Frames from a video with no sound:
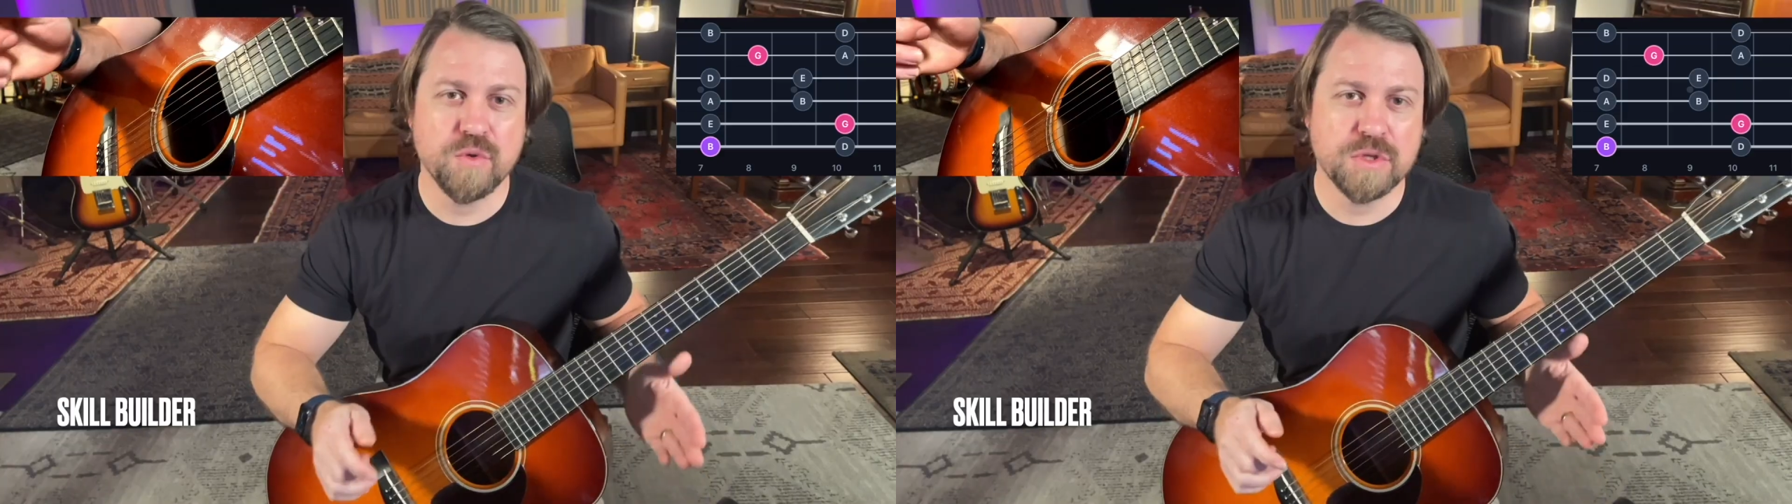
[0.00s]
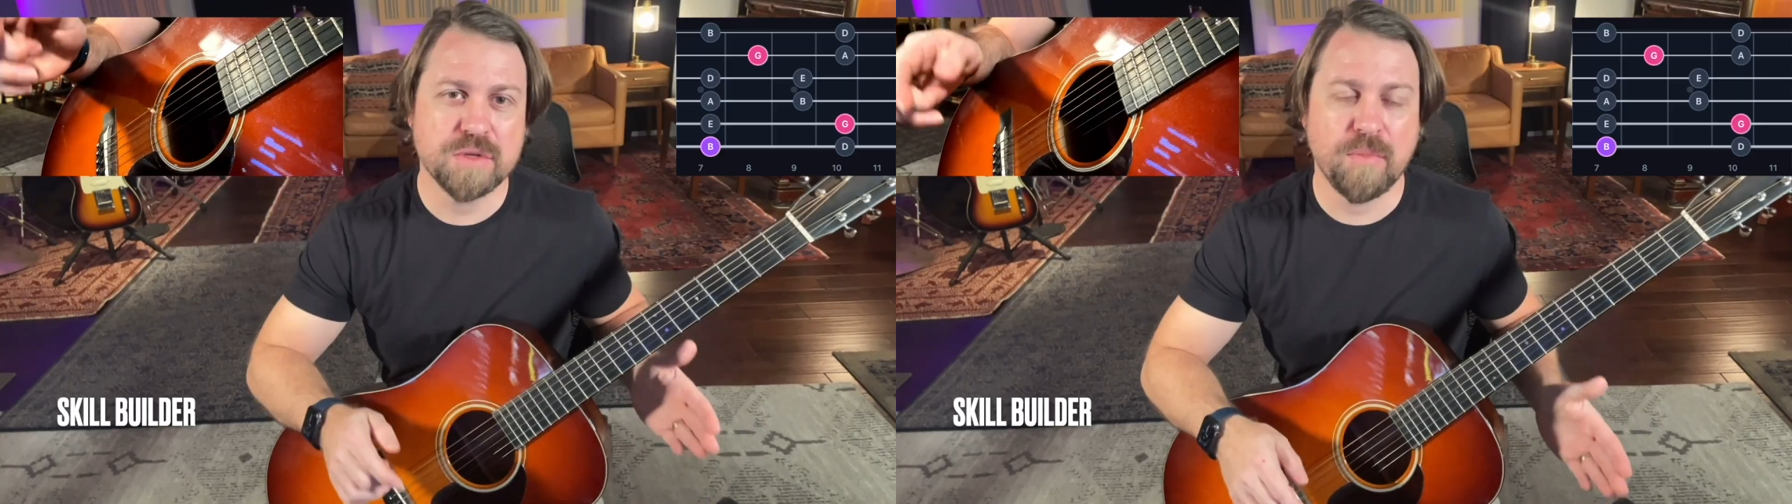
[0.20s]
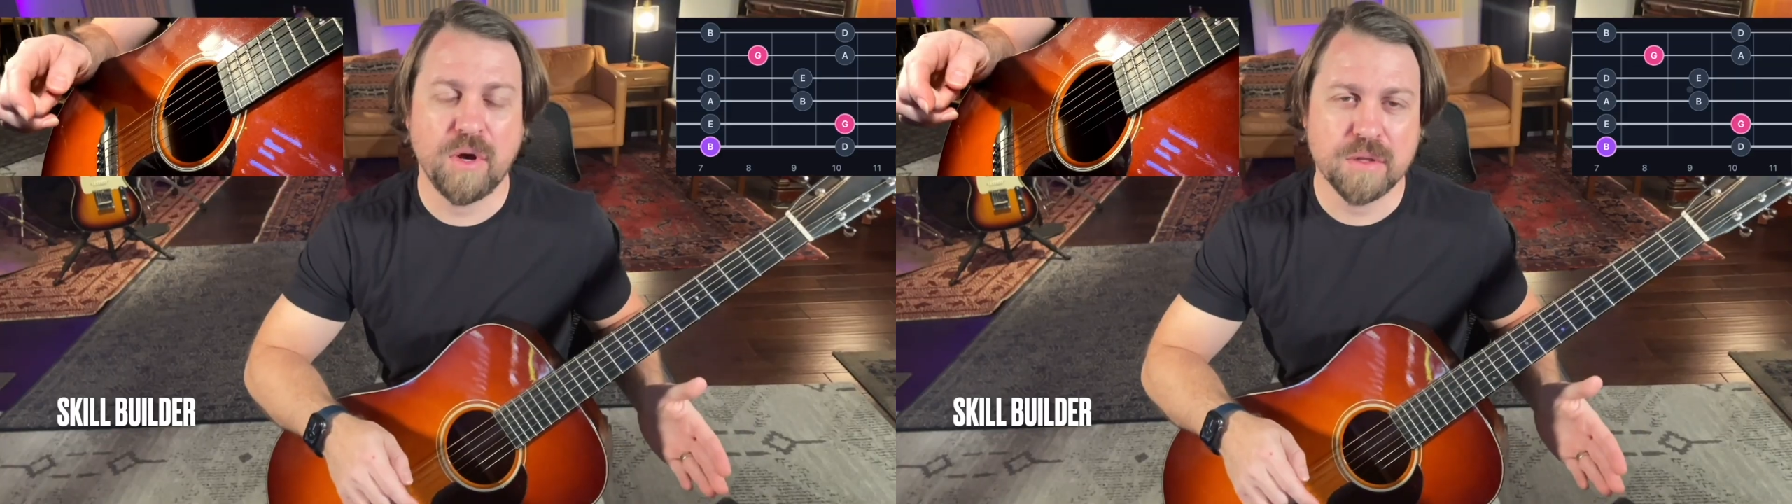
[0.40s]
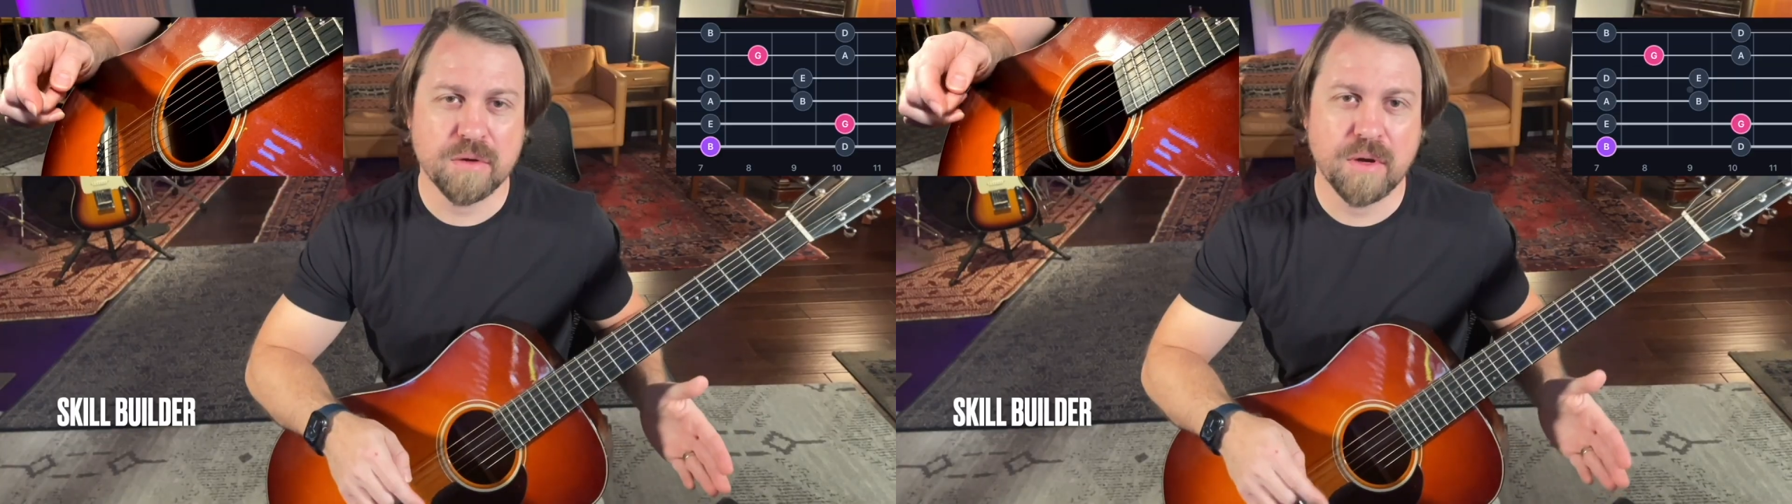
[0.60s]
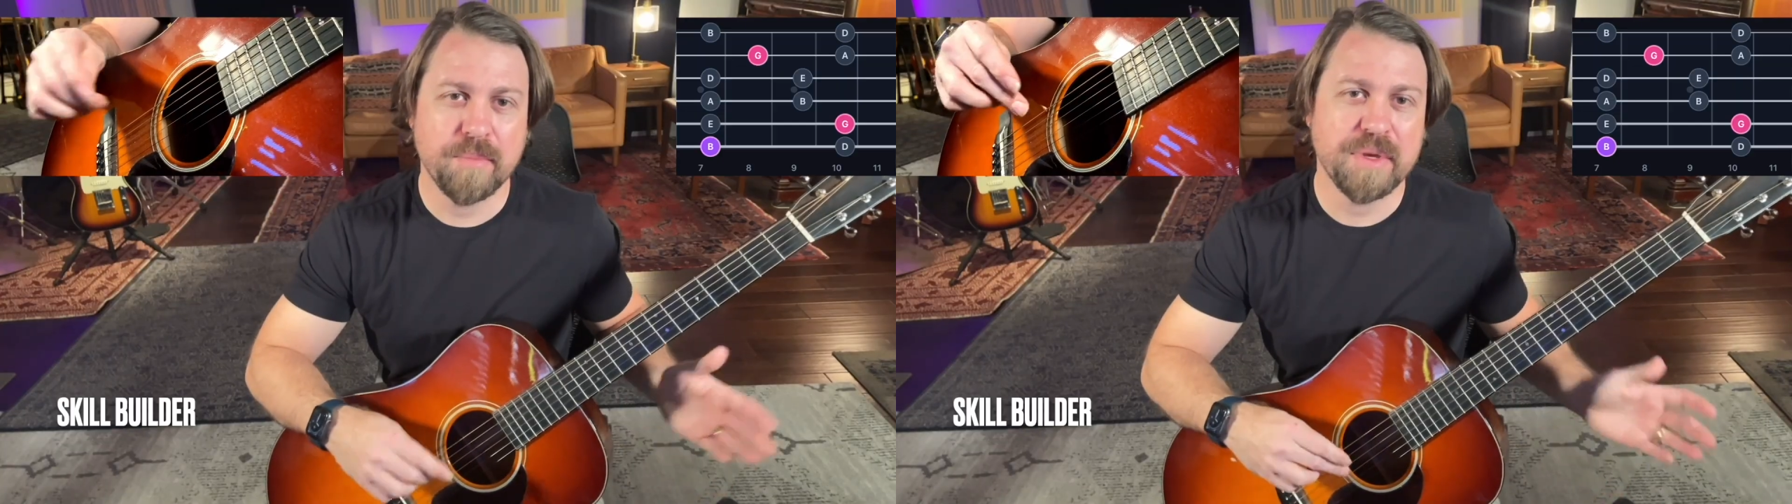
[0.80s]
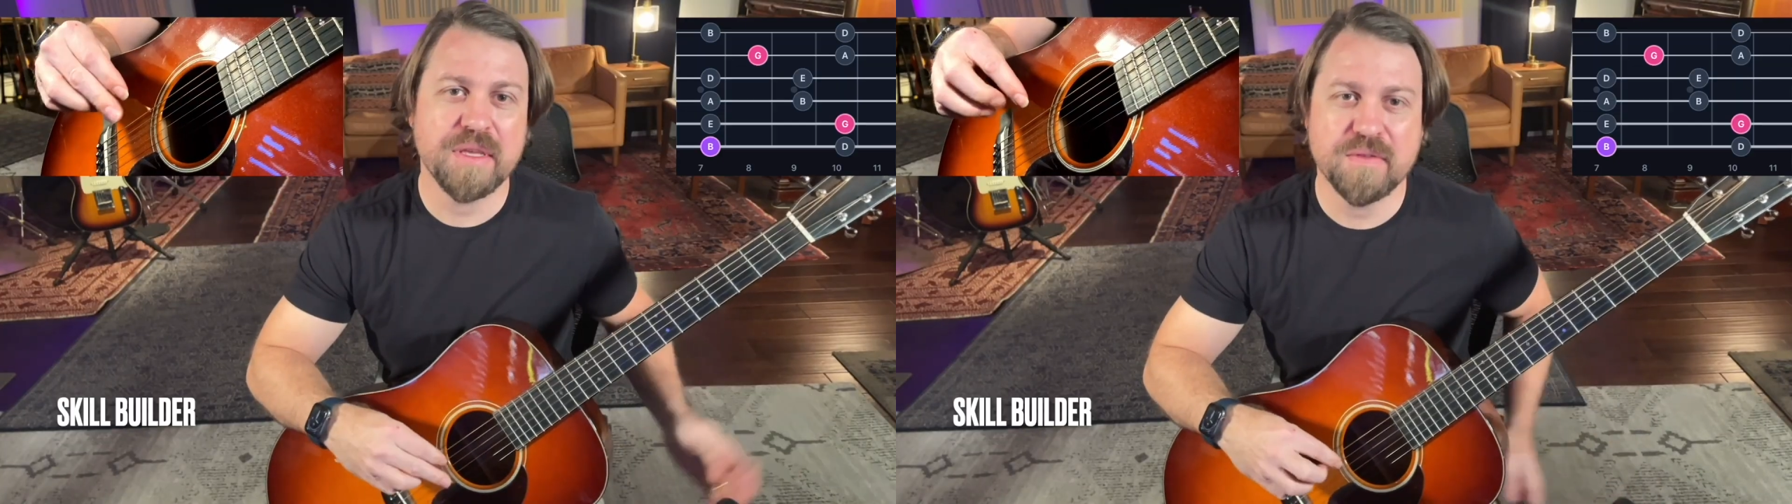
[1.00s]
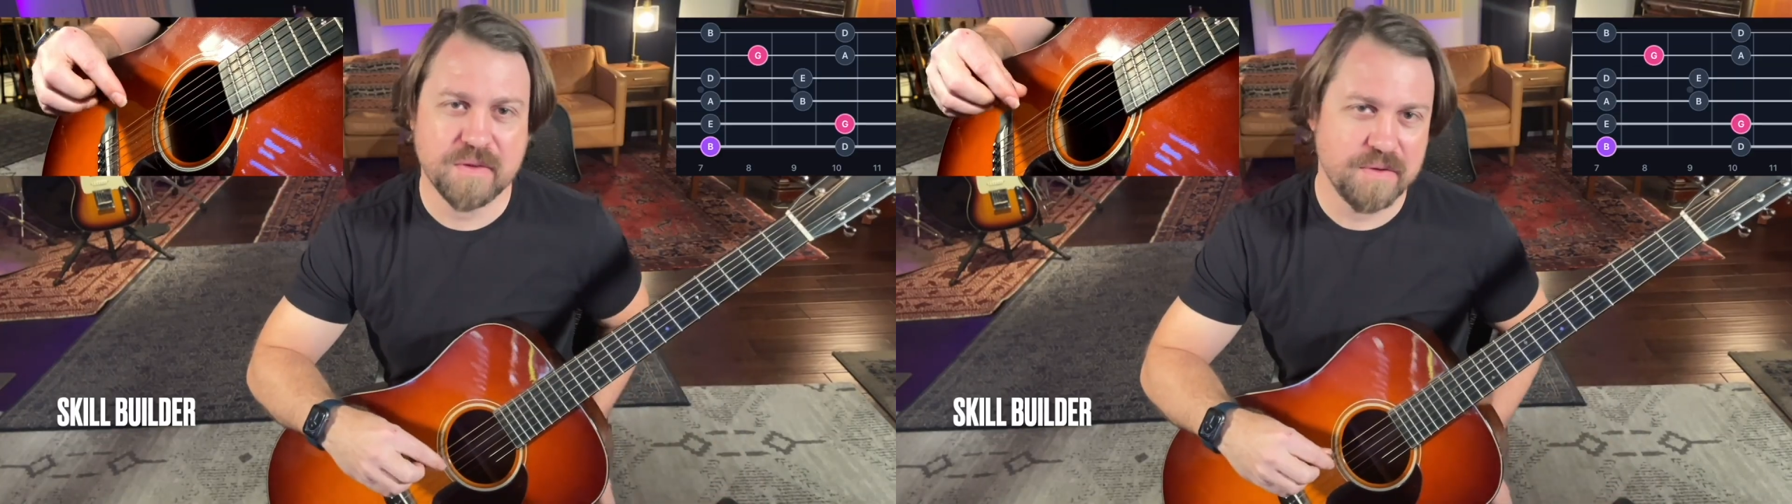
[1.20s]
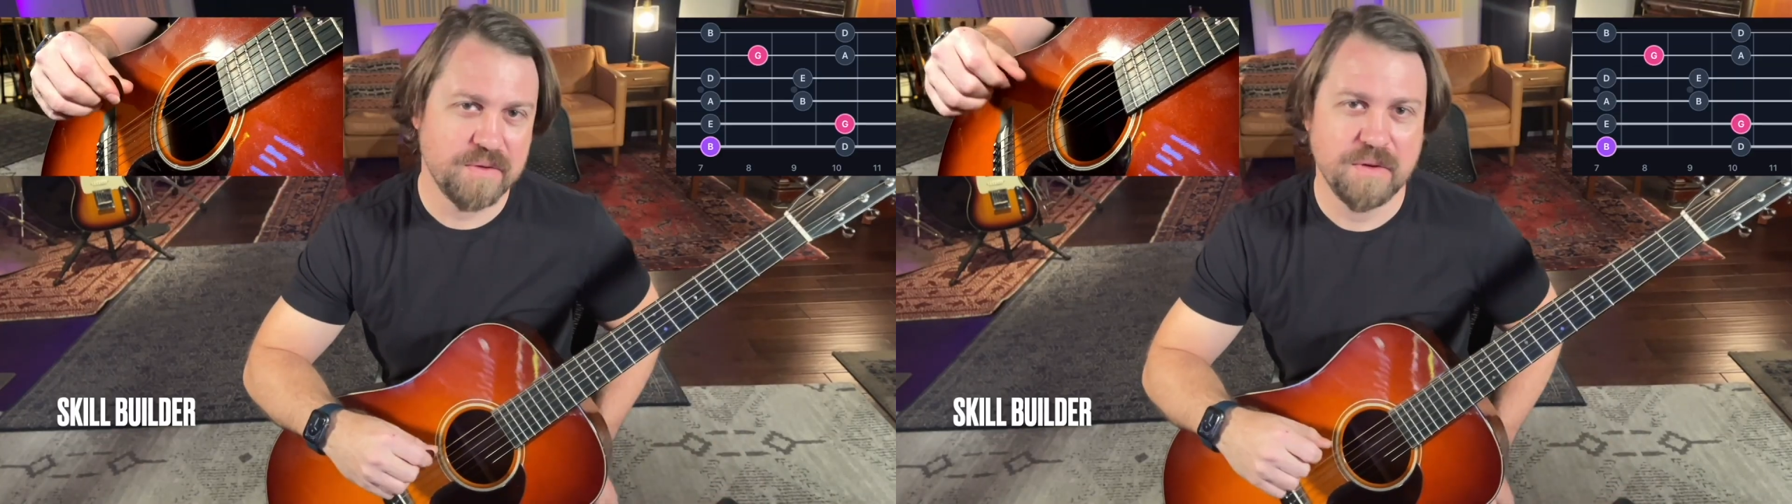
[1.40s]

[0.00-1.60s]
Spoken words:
smaller pieces.